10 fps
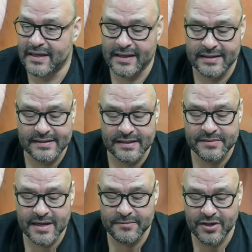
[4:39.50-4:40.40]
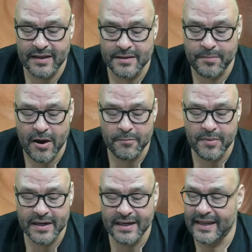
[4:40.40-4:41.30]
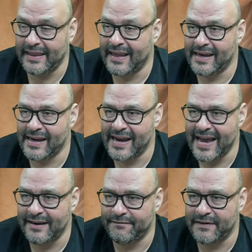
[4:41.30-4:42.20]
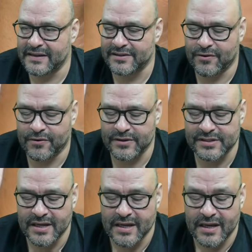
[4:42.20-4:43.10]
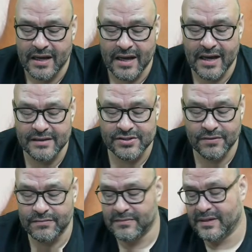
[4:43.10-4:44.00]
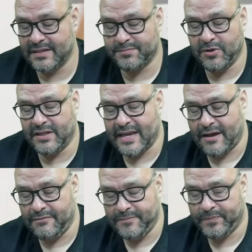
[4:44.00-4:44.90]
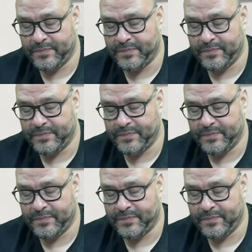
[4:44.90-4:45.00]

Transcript: and at the same time you get the power button and then the light effects, of course. So let's put it down.